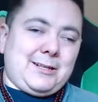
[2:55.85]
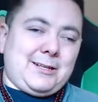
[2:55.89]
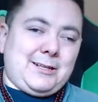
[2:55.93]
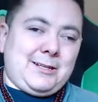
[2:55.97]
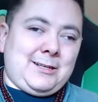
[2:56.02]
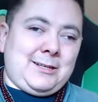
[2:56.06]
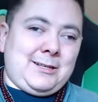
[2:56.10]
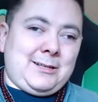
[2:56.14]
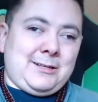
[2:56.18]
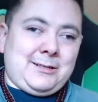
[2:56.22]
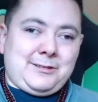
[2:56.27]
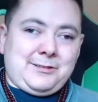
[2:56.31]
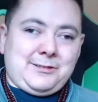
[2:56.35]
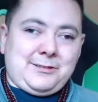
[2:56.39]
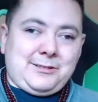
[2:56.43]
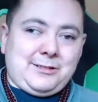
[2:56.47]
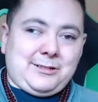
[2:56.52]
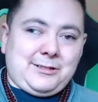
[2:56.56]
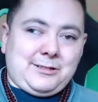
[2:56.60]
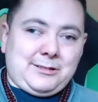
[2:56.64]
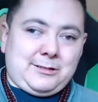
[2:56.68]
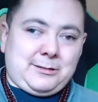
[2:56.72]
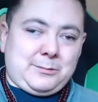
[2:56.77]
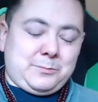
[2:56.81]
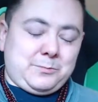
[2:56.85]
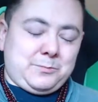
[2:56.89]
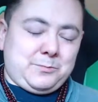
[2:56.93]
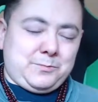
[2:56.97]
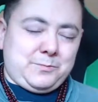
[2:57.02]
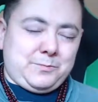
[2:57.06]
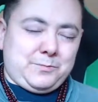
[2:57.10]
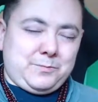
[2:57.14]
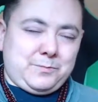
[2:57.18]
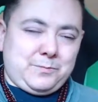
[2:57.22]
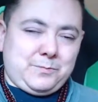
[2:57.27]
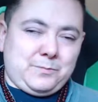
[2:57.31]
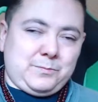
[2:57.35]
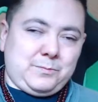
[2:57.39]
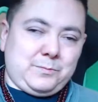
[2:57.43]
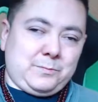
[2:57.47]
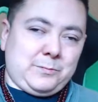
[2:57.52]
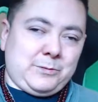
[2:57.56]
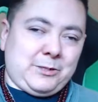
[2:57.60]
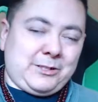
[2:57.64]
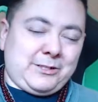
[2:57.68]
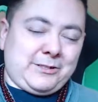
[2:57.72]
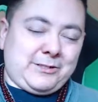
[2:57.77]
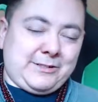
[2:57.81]
and uh,
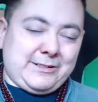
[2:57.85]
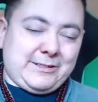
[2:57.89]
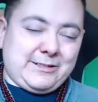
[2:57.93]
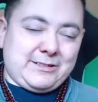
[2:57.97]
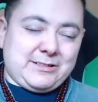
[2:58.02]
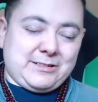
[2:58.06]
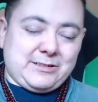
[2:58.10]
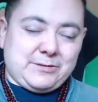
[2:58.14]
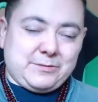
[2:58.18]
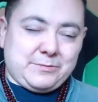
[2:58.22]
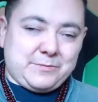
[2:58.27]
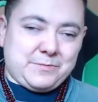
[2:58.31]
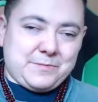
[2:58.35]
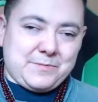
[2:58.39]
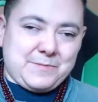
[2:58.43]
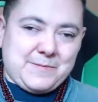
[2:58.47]
Mercury. So,